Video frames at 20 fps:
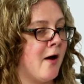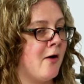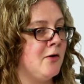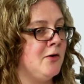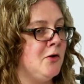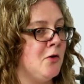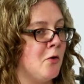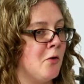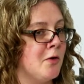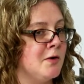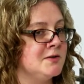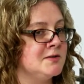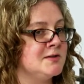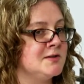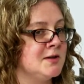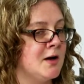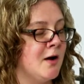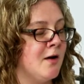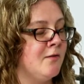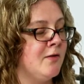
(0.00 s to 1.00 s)
how
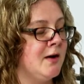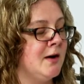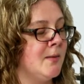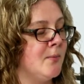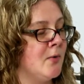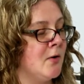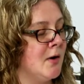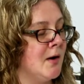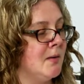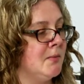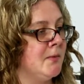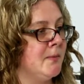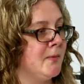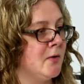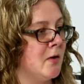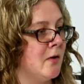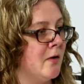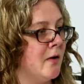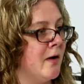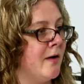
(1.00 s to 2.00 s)
you're solving a
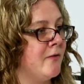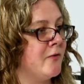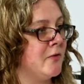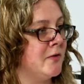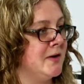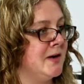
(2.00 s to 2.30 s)
problem or